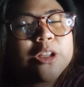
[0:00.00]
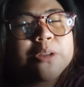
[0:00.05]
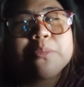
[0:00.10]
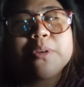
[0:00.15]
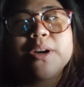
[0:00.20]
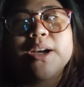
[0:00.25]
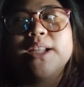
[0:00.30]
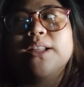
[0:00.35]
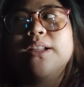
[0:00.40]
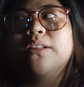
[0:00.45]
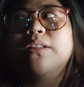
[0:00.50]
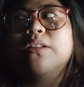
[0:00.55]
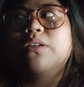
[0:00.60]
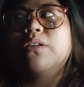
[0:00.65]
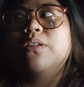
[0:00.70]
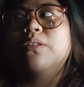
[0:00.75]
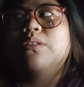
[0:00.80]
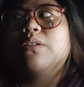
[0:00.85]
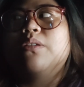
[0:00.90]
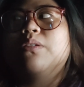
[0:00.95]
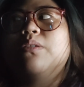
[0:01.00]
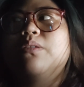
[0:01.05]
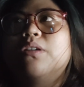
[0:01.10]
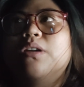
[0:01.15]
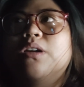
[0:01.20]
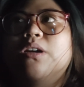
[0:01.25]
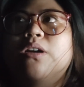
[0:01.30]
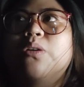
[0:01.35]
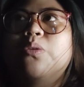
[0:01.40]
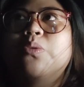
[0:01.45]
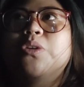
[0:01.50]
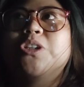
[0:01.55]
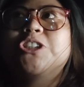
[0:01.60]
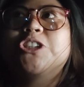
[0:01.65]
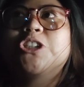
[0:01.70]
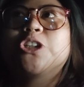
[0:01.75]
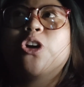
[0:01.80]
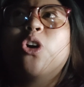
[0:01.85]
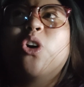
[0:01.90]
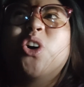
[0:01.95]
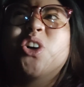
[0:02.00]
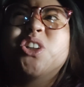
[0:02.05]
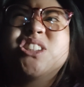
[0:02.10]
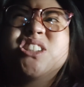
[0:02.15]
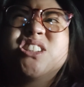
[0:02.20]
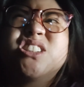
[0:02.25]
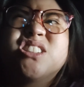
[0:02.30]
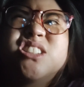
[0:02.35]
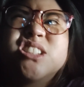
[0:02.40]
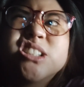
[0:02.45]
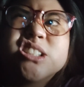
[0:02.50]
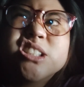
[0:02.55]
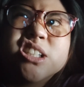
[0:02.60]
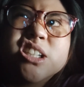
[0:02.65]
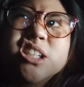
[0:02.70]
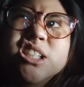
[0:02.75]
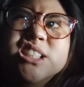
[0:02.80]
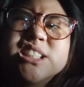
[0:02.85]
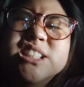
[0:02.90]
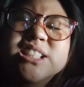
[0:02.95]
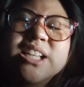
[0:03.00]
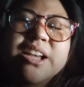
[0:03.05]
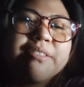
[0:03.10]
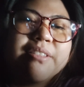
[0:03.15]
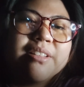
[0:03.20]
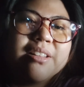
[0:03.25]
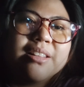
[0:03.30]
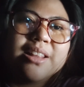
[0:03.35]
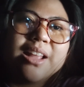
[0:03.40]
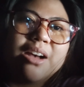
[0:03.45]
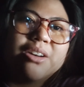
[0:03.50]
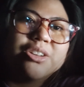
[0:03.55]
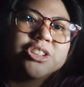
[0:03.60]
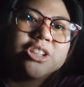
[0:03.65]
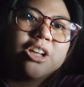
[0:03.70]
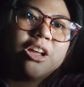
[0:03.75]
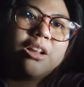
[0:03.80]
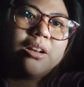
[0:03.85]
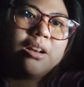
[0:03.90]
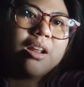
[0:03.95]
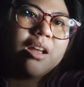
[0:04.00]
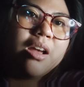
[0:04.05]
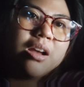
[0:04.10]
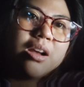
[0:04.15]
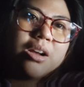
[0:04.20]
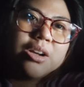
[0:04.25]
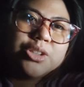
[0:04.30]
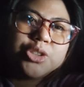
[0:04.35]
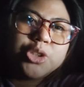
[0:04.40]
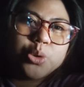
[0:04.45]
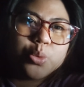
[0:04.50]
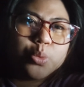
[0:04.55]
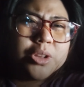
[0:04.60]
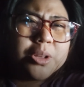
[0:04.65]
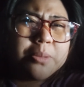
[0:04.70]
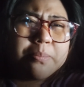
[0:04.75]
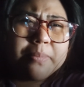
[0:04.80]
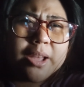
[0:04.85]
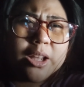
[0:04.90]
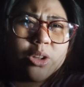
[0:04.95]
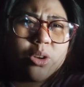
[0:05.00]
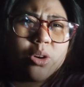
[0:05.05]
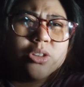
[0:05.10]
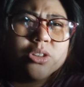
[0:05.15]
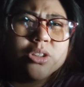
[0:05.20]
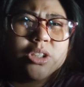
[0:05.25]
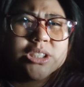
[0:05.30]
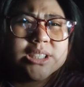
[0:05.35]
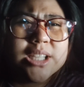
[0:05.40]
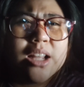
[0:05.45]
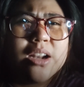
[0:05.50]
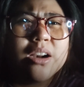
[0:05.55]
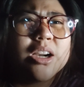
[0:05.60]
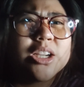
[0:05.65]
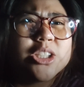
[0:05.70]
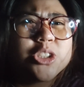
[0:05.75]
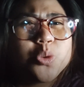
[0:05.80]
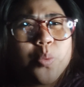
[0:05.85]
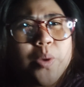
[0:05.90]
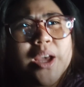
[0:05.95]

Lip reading: upgrading the controller, which costs 7,000. So it would depend on the seller as